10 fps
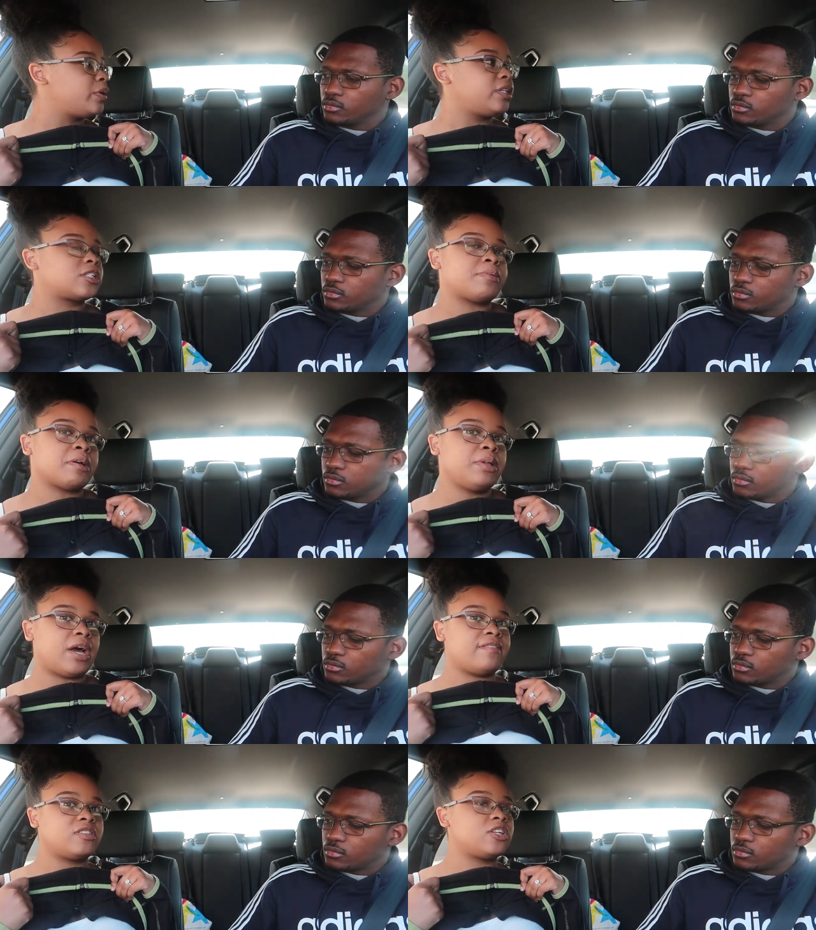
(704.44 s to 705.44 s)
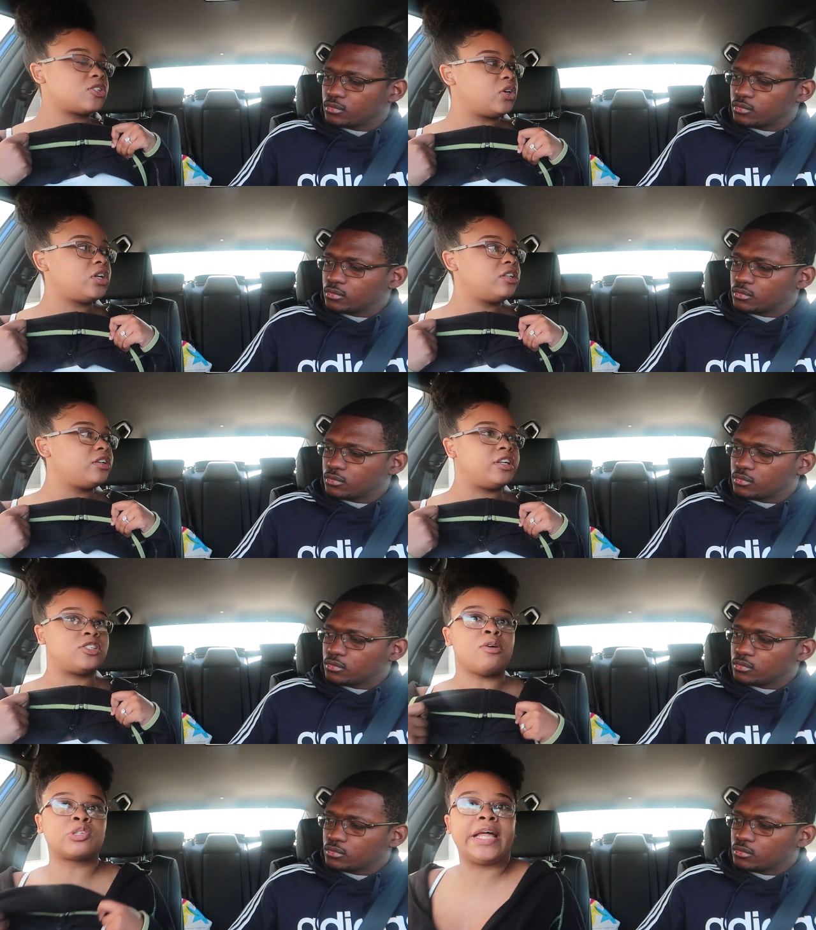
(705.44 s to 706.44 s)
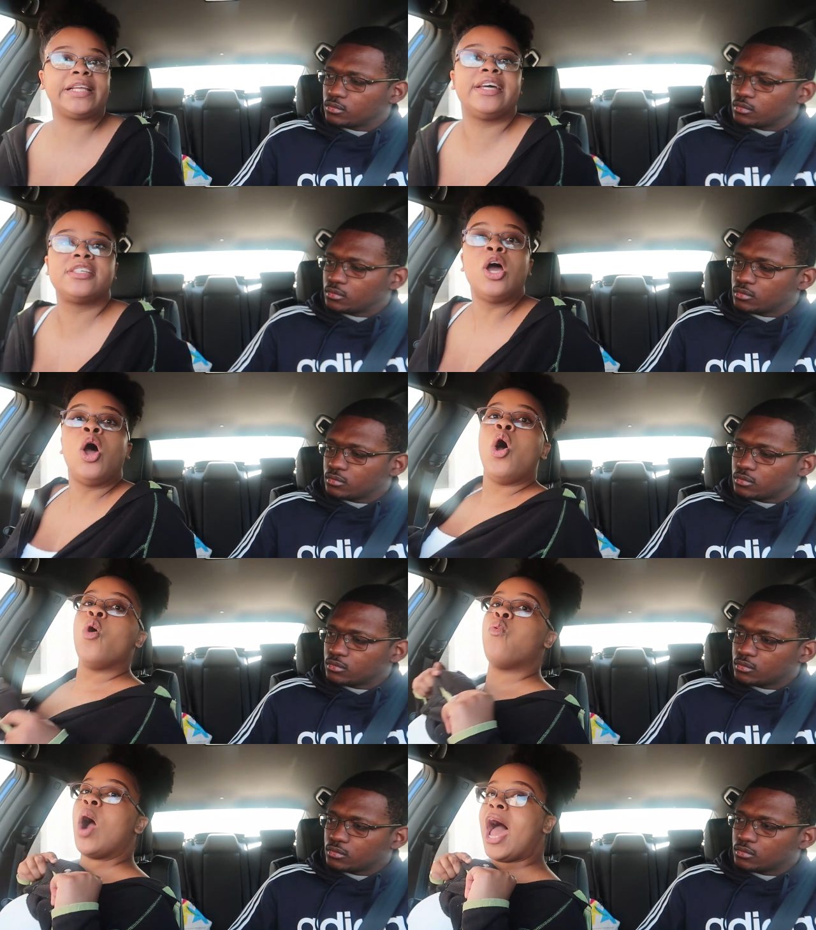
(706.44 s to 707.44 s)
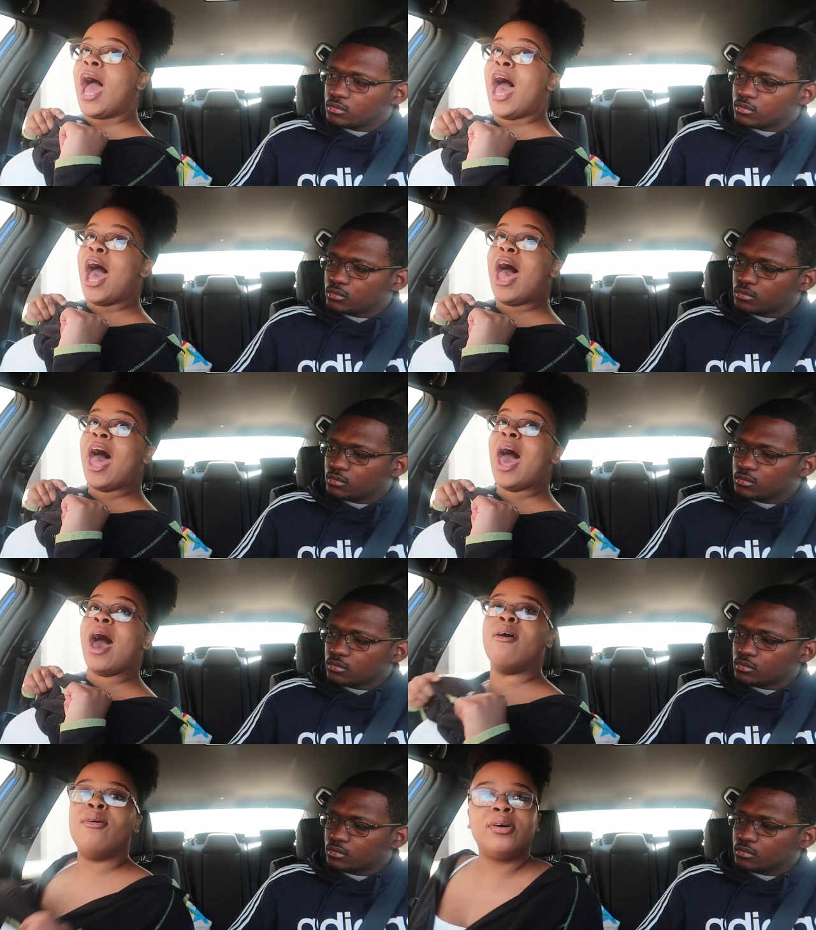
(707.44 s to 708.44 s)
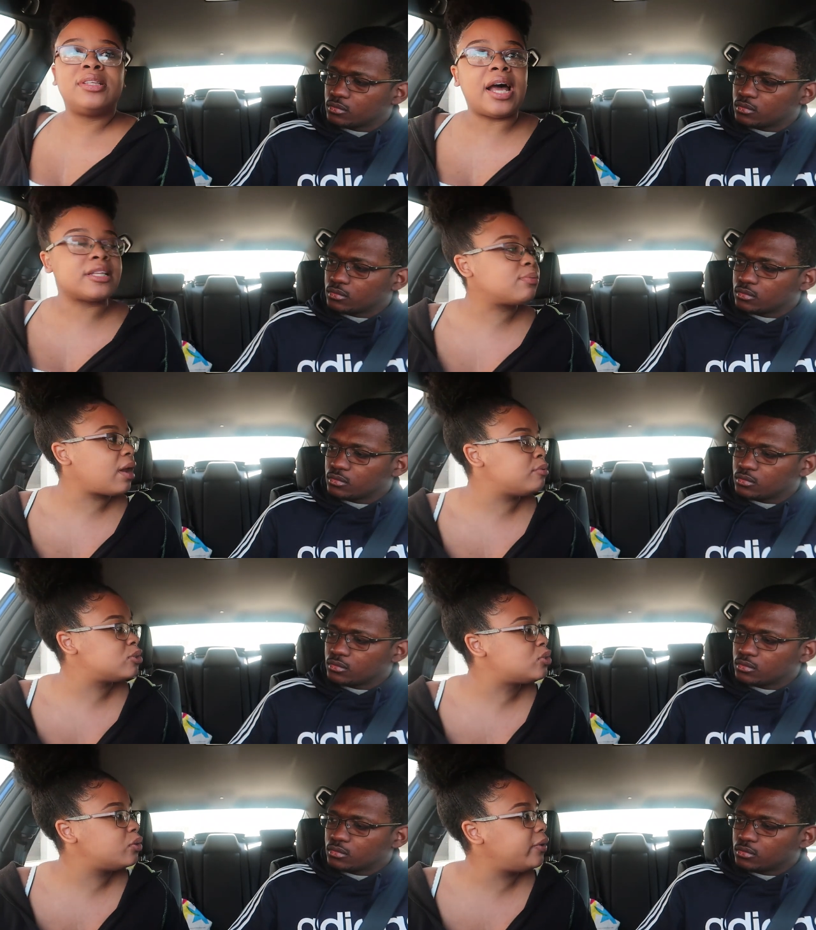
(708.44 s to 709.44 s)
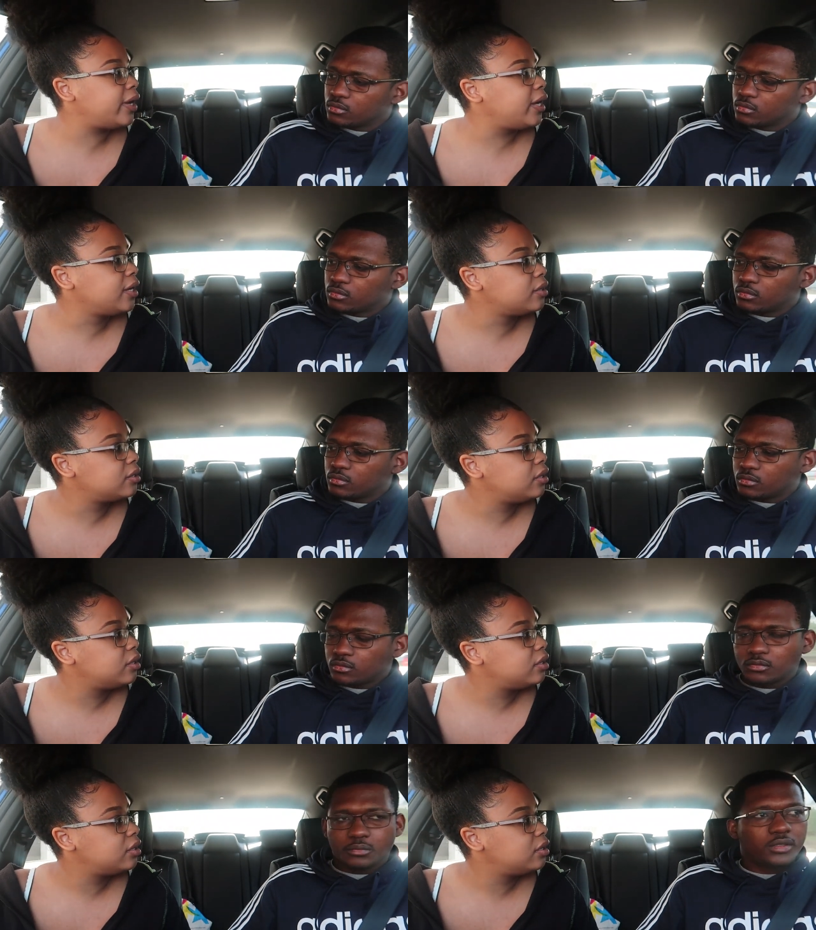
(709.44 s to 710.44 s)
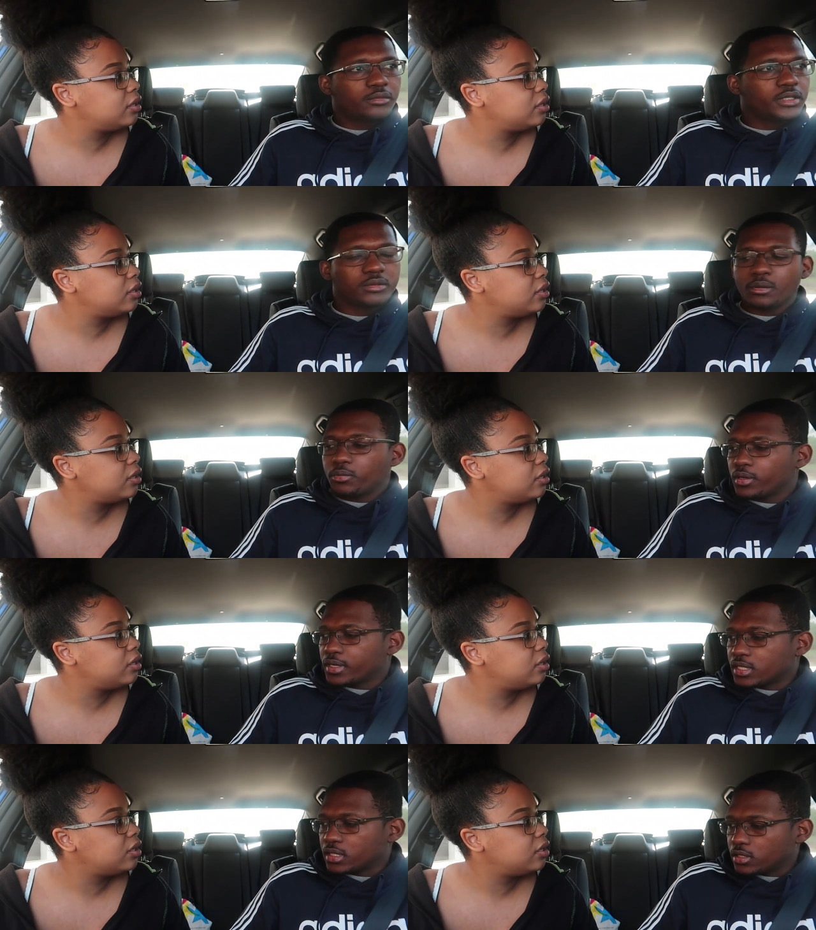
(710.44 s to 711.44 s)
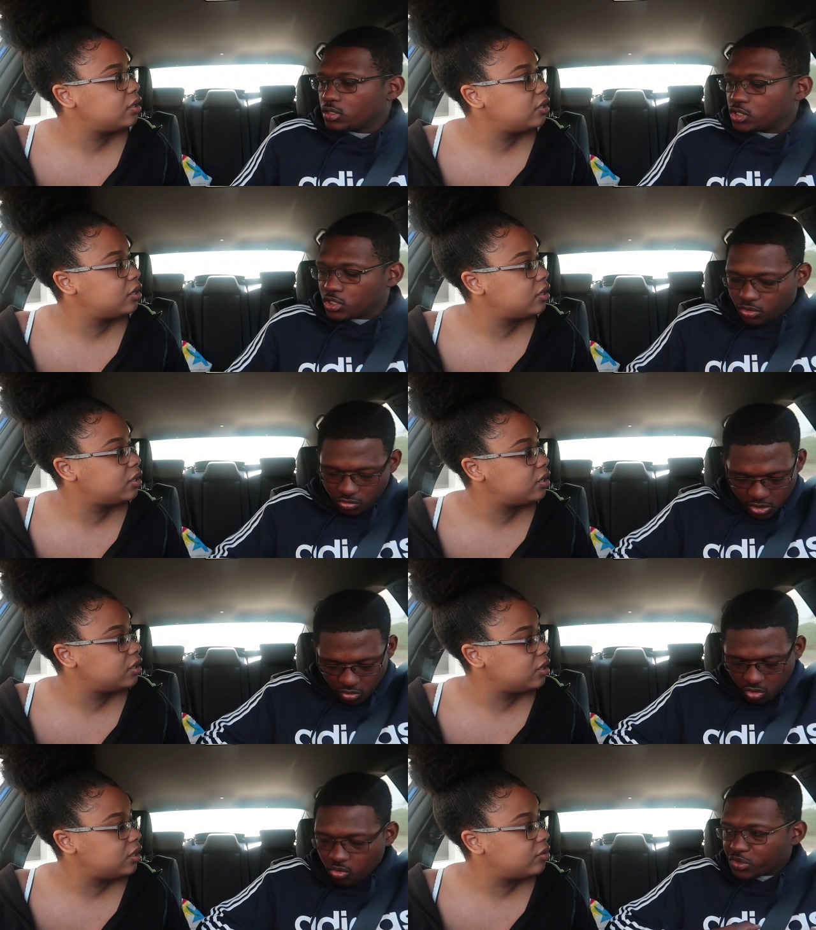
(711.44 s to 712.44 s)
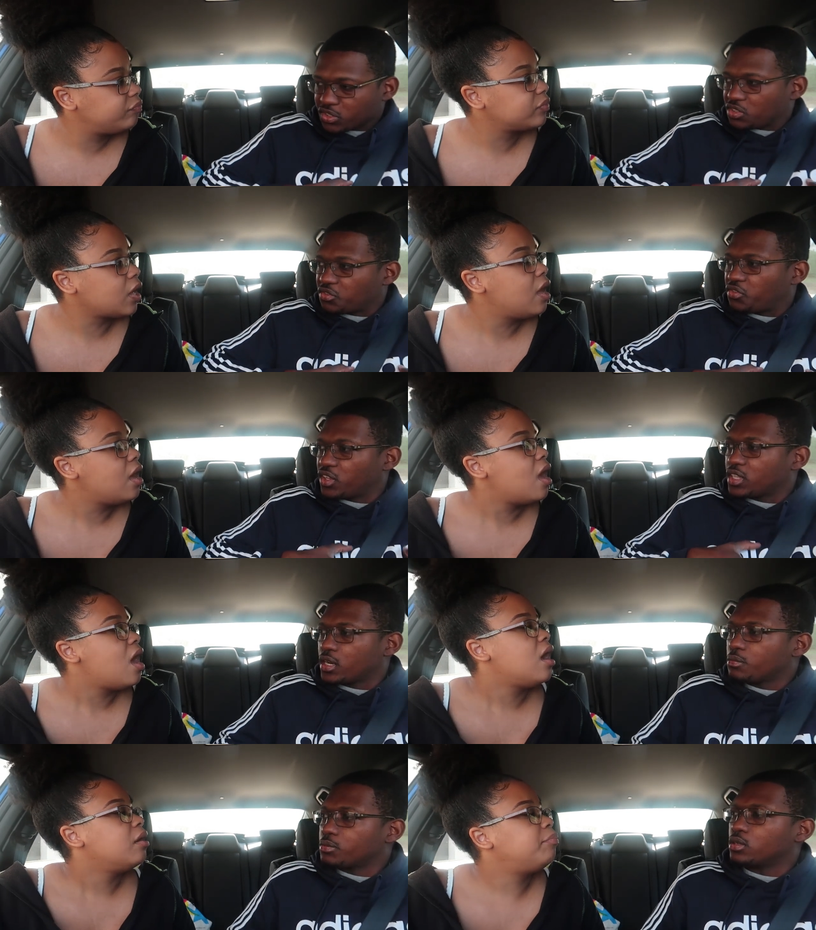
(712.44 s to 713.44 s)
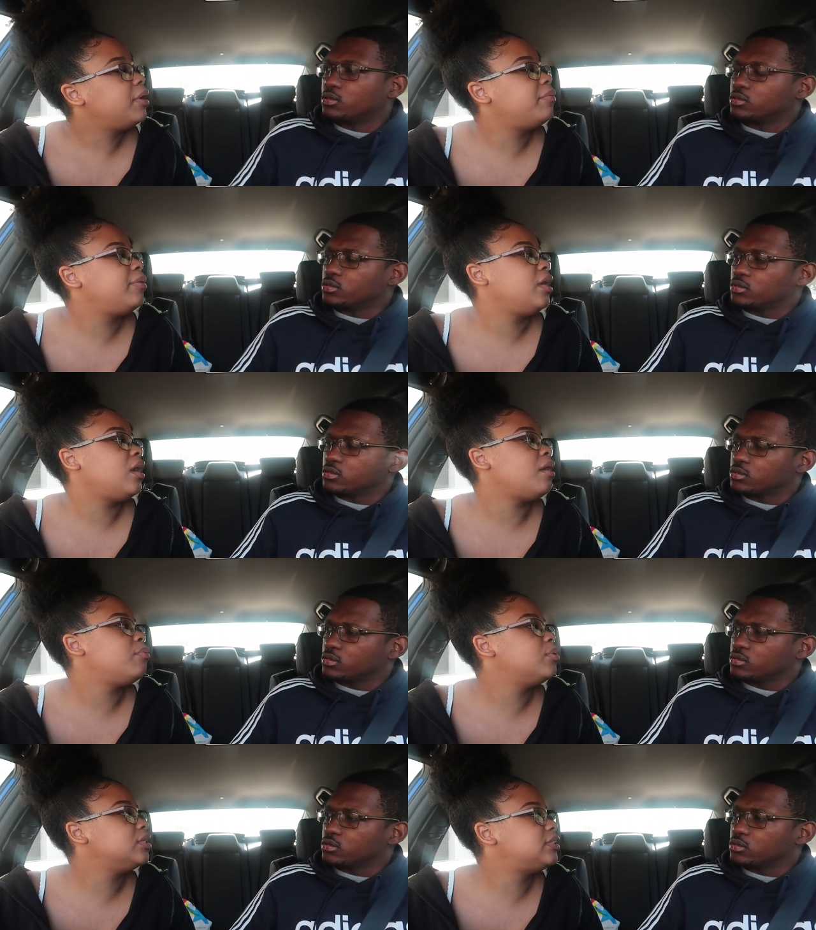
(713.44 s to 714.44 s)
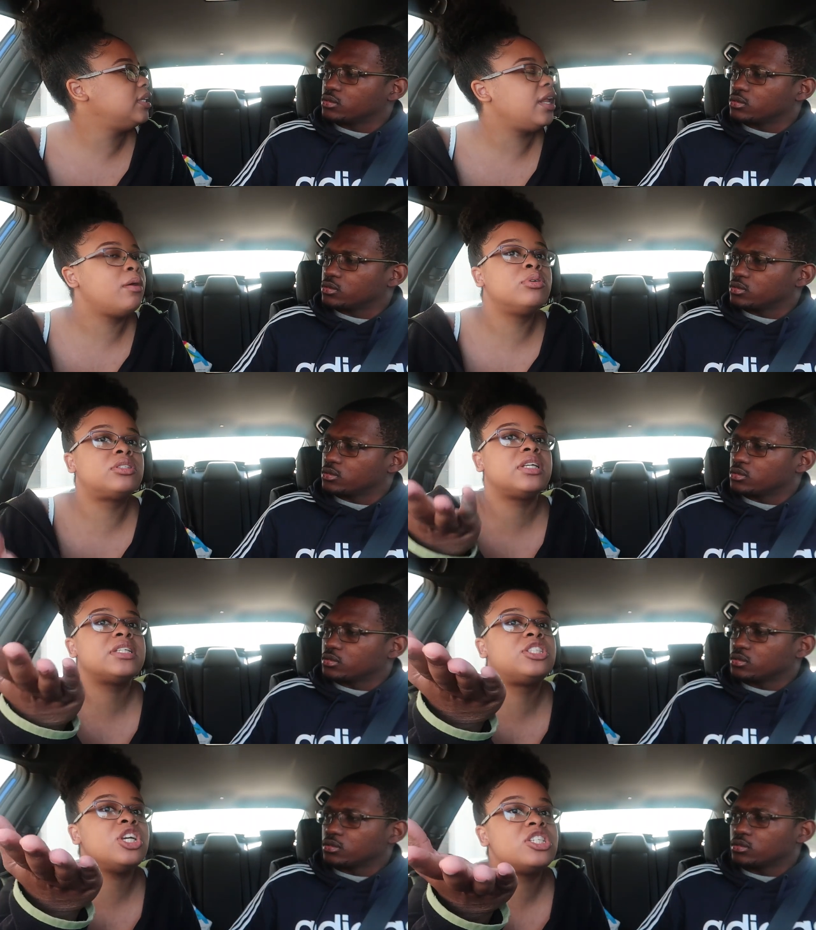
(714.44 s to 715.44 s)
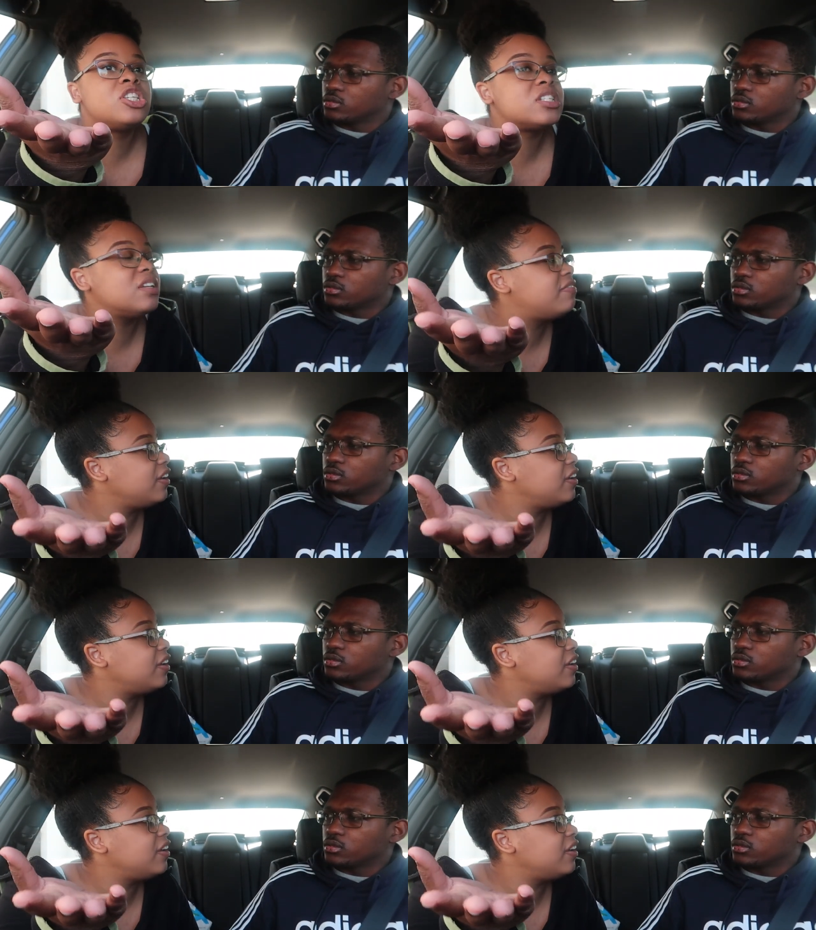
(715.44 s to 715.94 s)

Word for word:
Speaker 1: wouldn't expect me to have this on underneath. So I was like this. Woo! That's what I was doing.
Speaker 2: But you missed my point. That's a little shirt. You can always just flick that up, though.
Speaker 1: Baby, I wasn't. It was. It's. It's just a